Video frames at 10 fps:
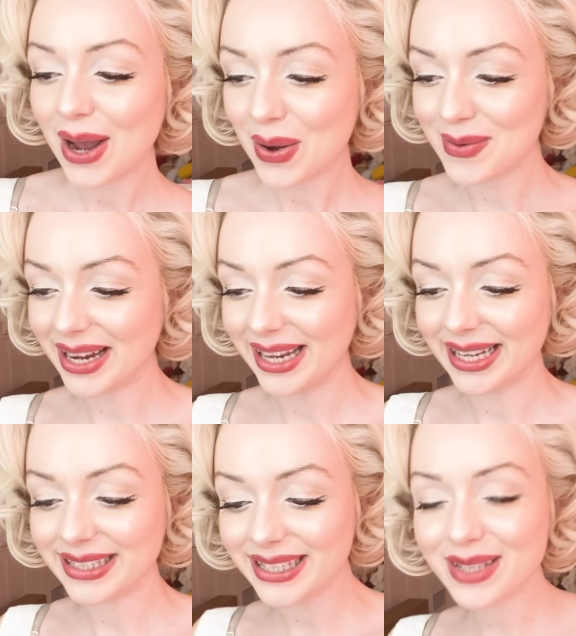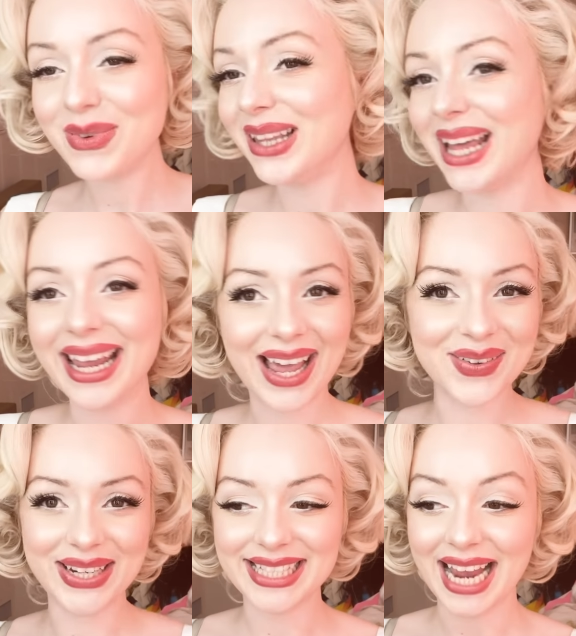Oh my goodness, this has been like
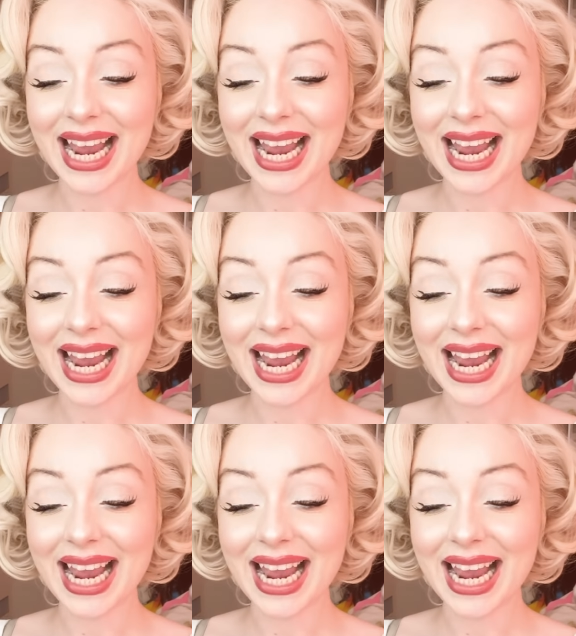amazing.